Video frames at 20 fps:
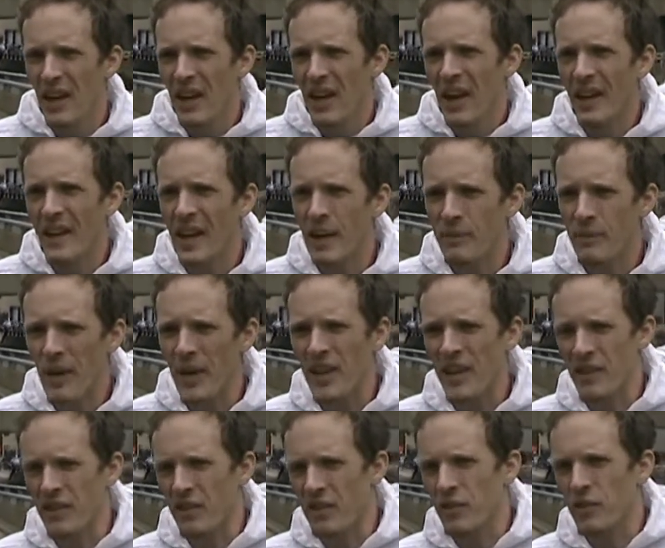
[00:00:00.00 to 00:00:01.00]
I kept
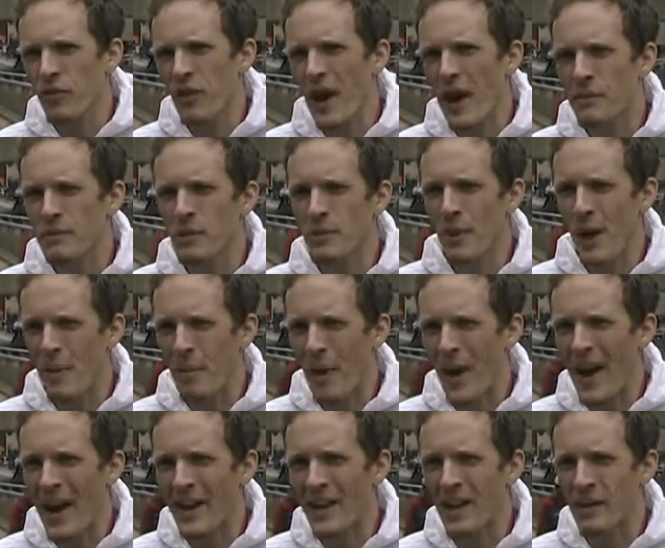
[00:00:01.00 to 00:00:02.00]
getting cramps in my
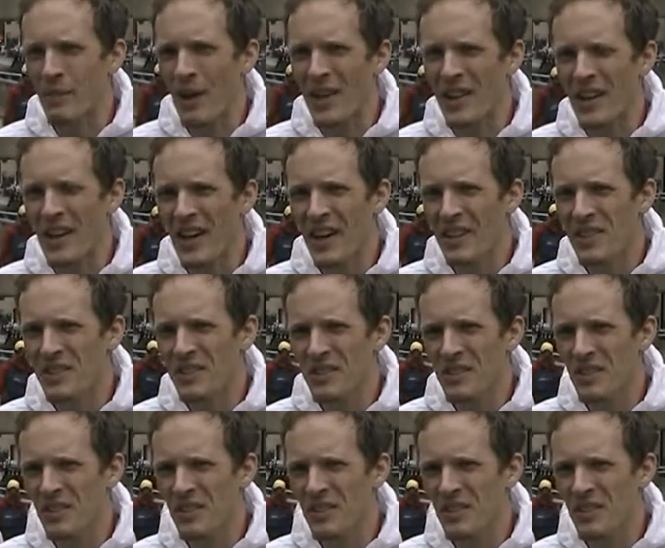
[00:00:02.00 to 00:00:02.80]
back and my thighs.